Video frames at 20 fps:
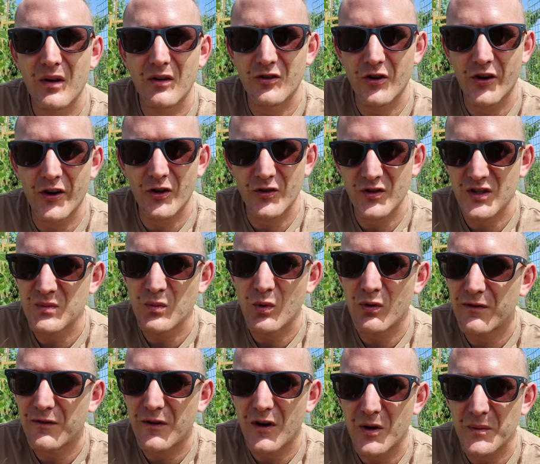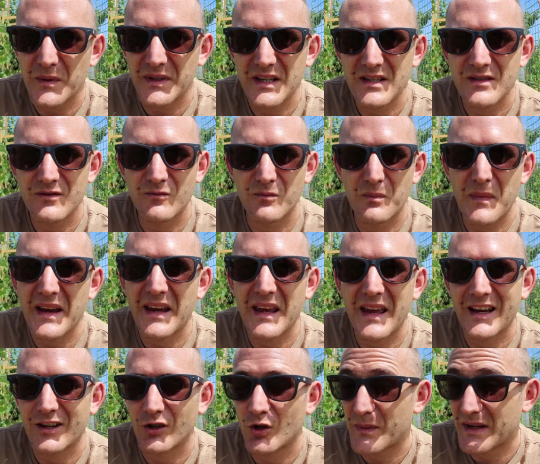growing on a small farm, it doesn't make
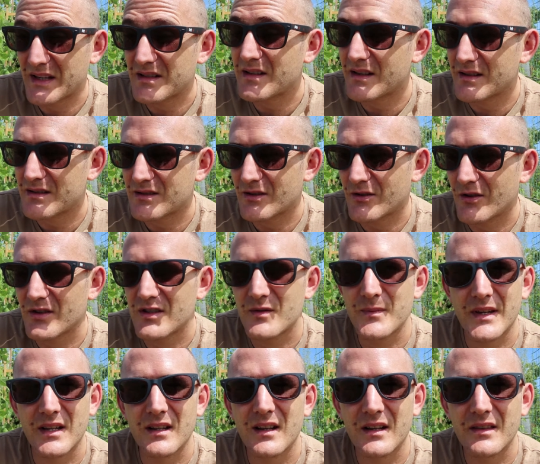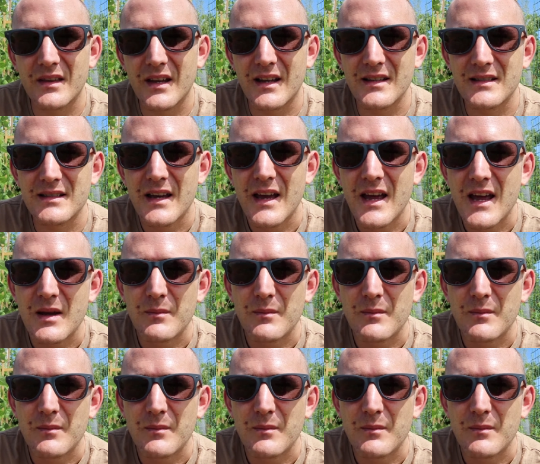economic sense to grow something like that.